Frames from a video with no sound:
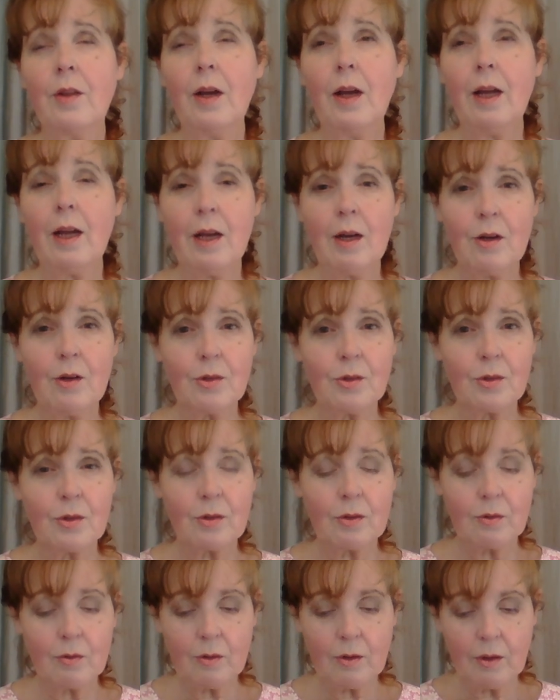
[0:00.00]
the
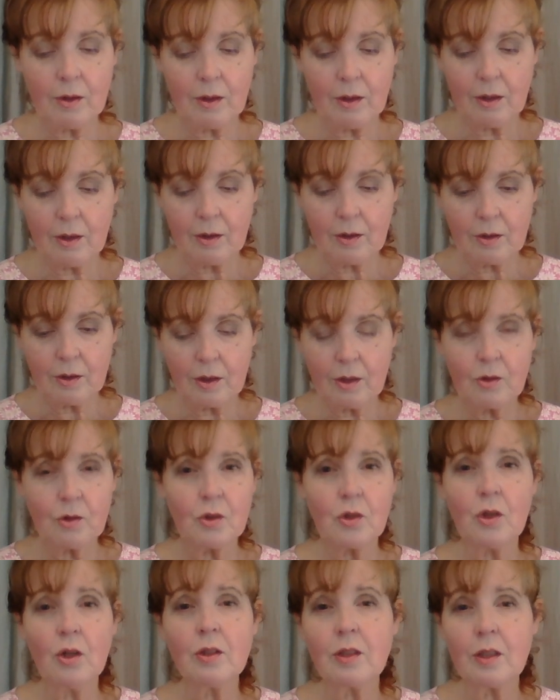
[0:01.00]
house and
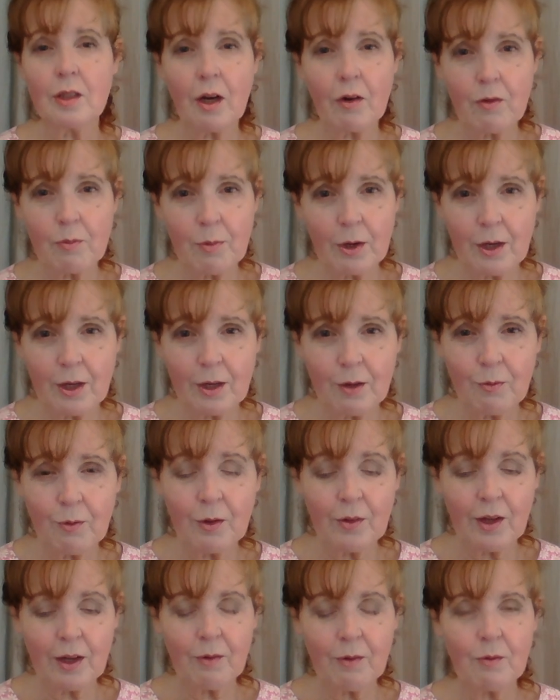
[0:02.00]
insulted everybody
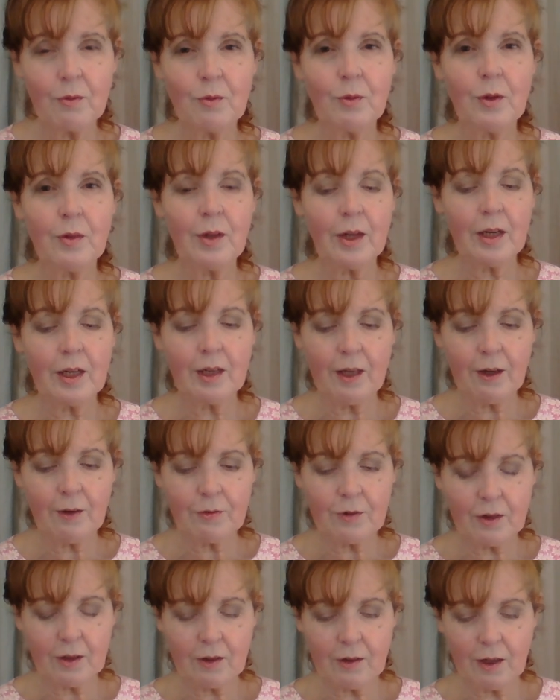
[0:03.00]
when they when they
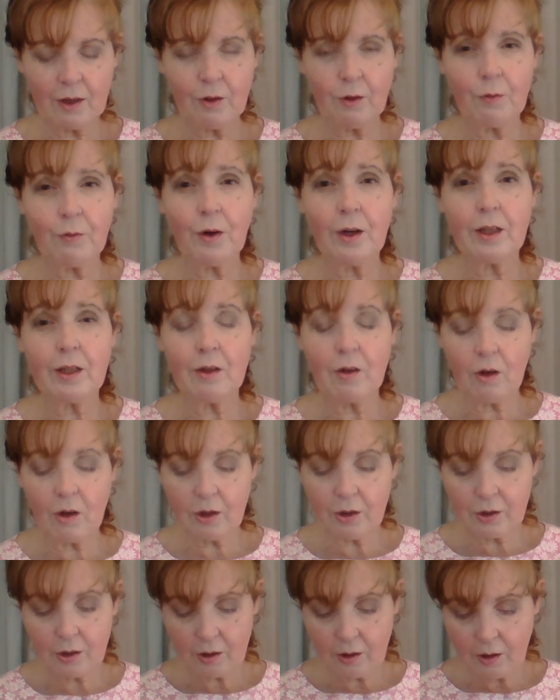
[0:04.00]
left and then you find it
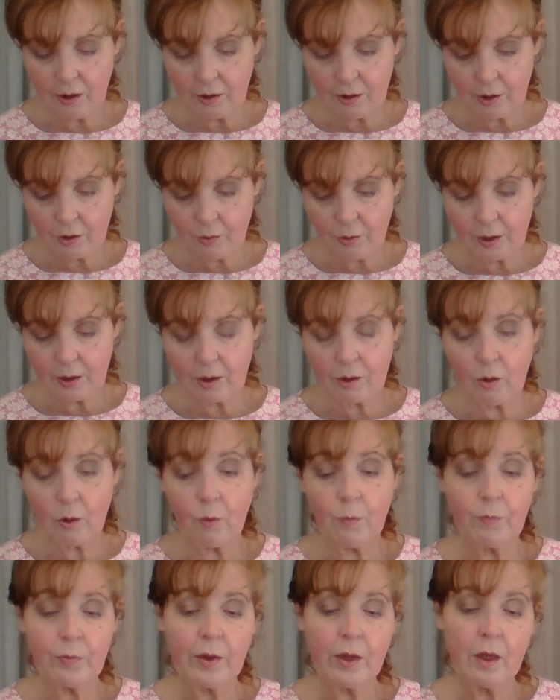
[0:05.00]
hard to concentrate
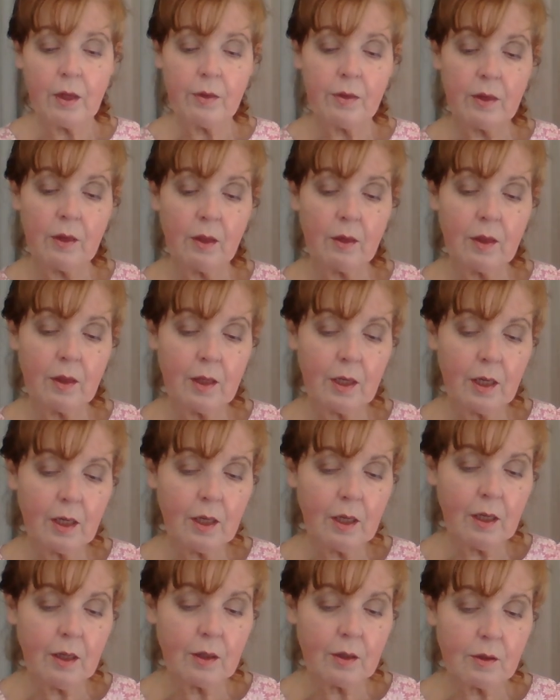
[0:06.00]
so the thing
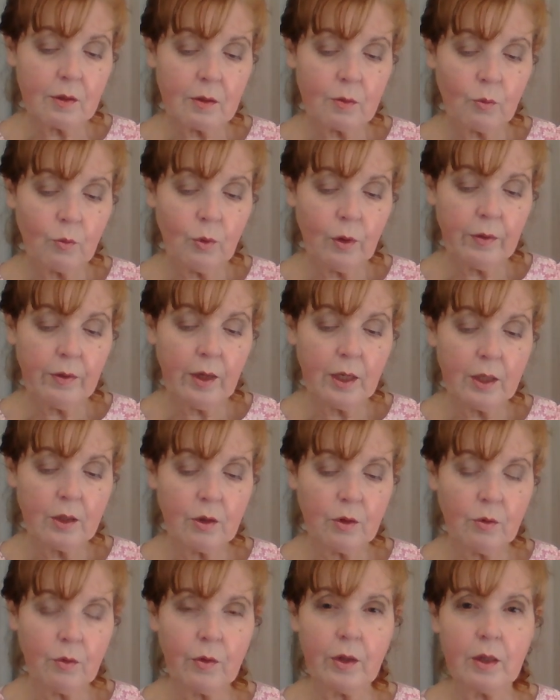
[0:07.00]
is when they
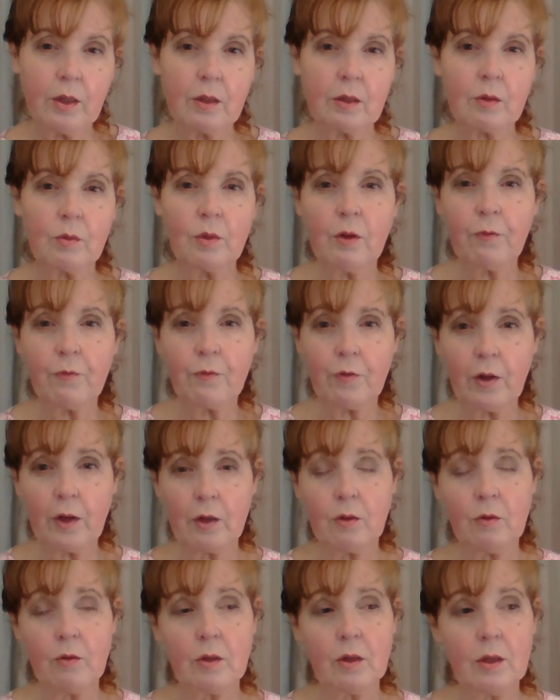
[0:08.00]
do this if they
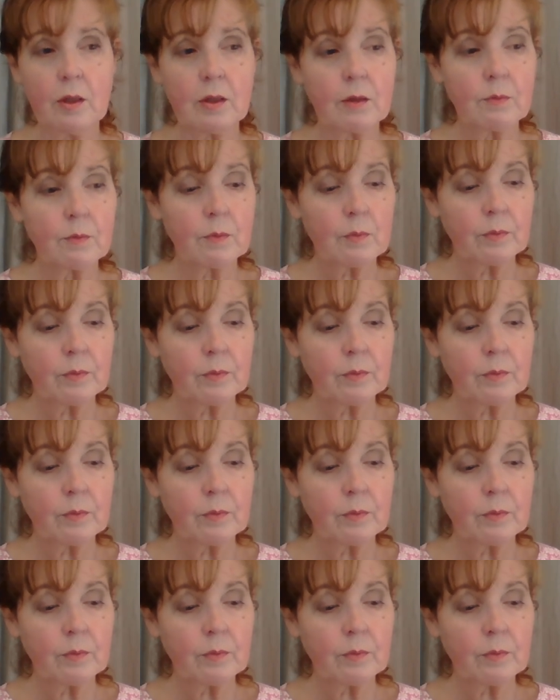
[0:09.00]
do this